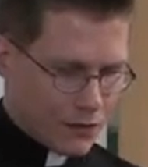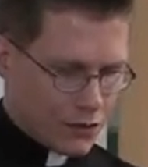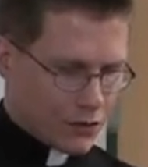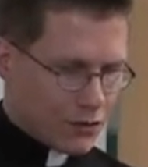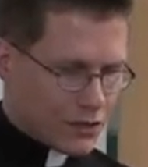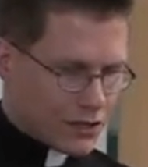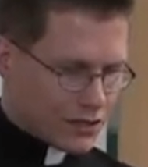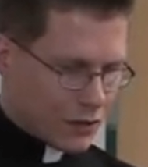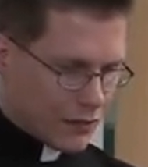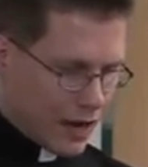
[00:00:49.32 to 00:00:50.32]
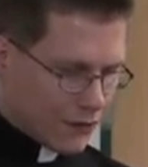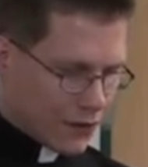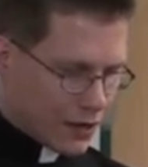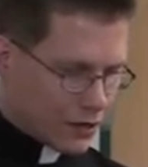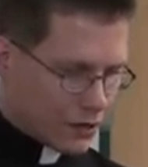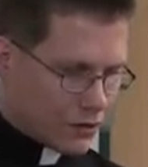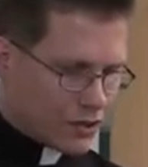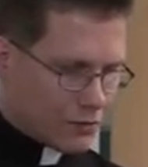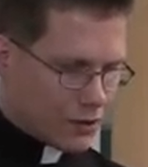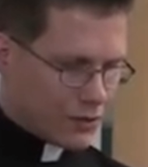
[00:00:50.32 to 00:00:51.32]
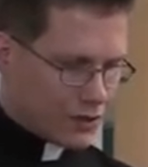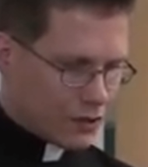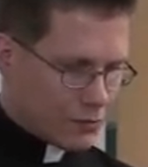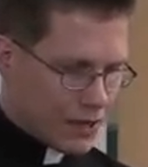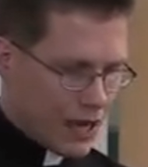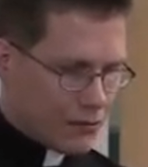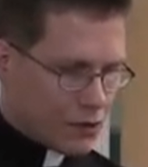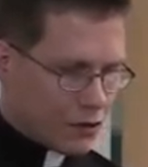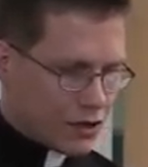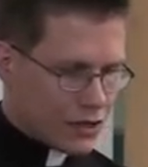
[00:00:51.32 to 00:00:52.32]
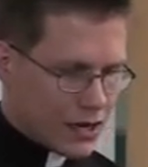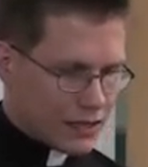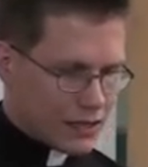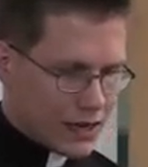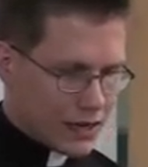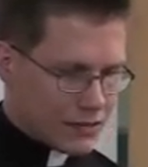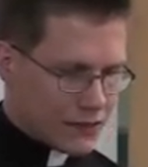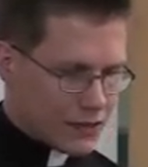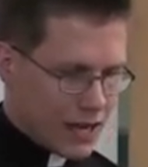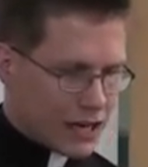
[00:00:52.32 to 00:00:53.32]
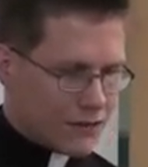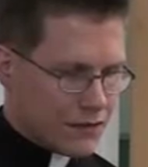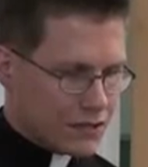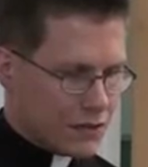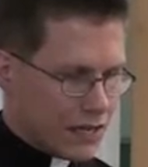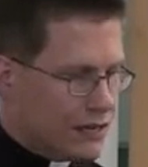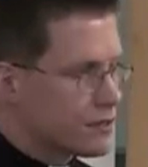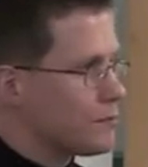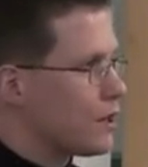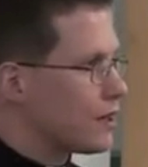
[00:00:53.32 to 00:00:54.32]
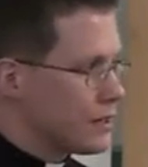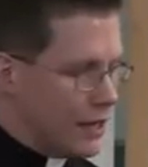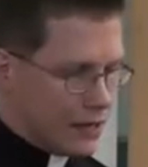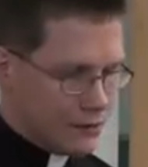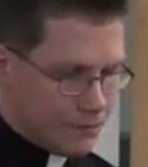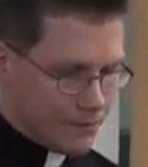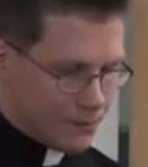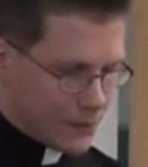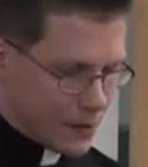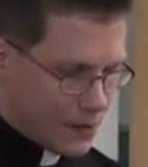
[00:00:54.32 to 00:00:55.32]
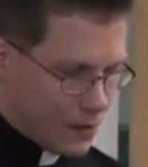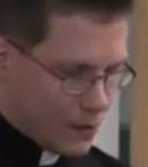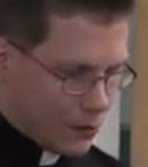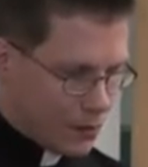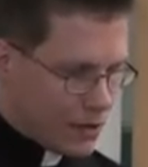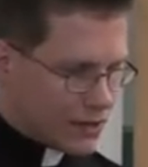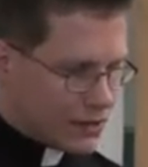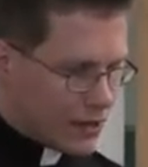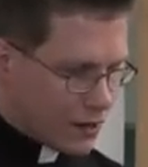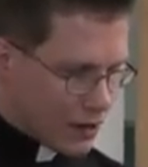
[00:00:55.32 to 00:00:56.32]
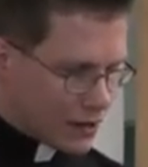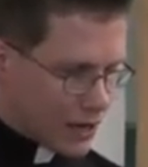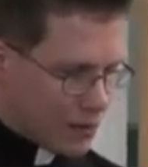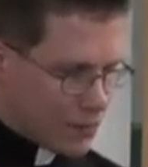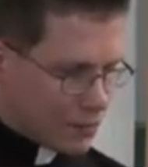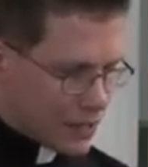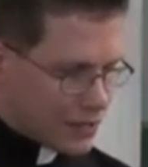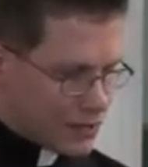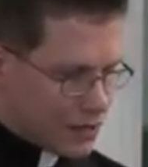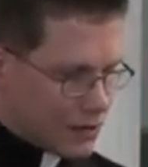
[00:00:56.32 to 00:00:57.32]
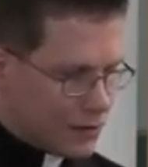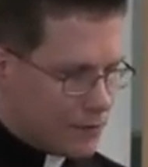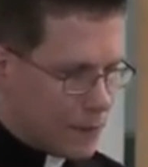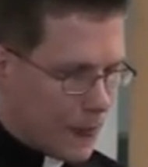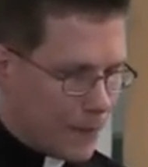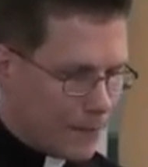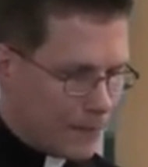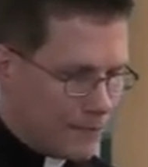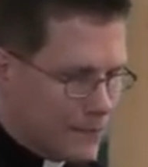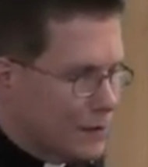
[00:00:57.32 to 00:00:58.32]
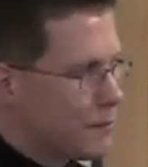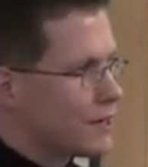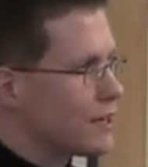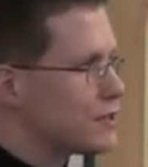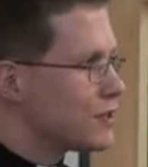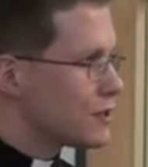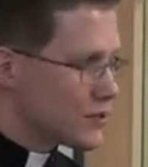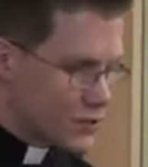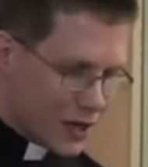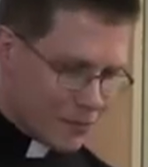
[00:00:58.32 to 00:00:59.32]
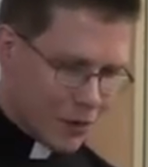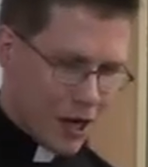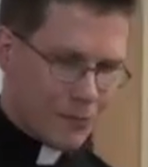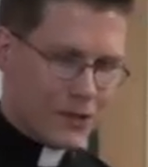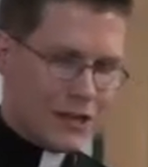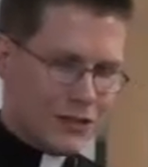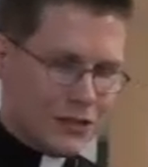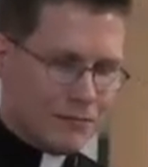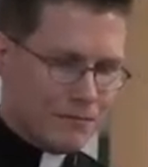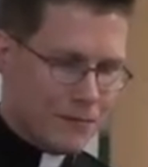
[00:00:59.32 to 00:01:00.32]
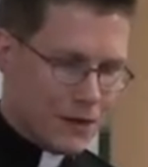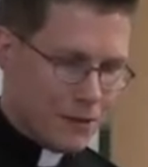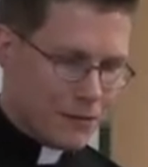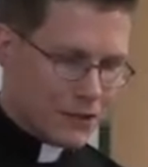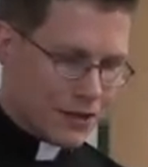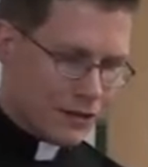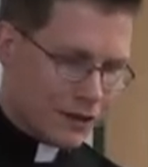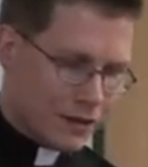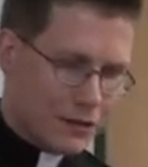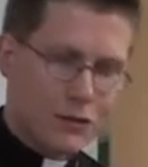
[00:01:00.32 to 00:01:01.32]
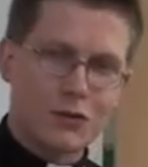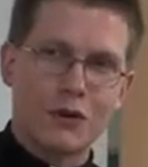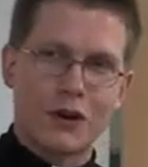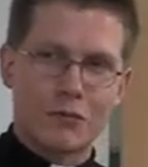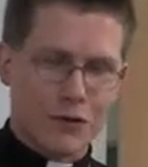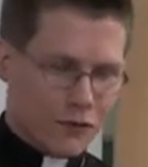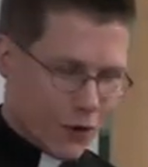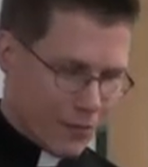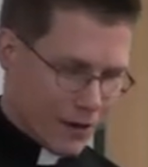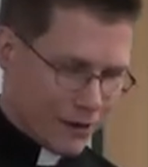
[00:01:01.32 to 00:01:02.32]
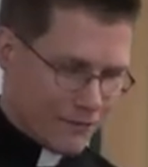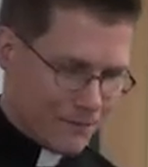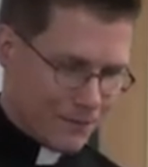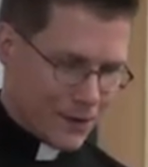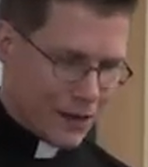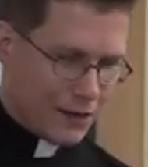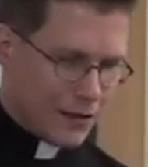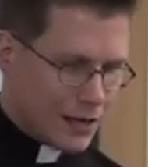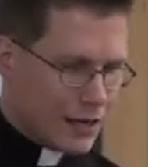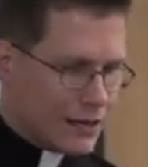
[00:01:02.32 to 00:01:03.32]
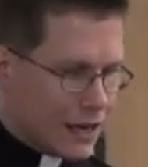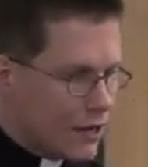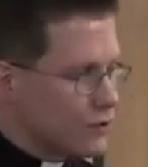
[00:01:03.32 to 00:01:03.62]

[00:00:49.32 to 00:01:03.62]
Tutu is a South African clergy person who became known in the 1980s for his activism against apartheid. We might say in our time and place here, be nice to the straight population, particularly those who are homophobic. They need